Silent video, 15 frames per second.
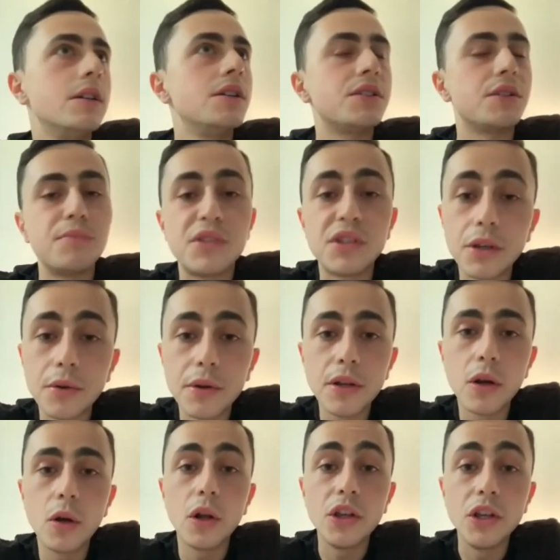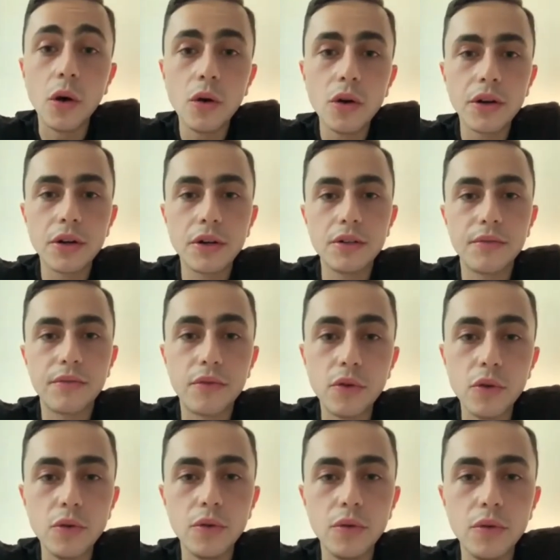cereal, yogurt,
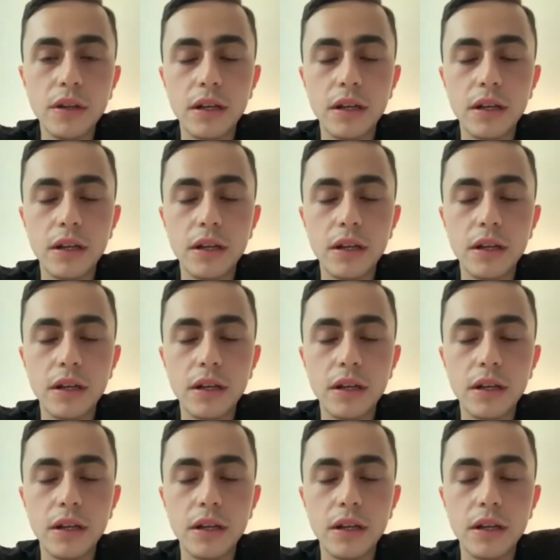fruit.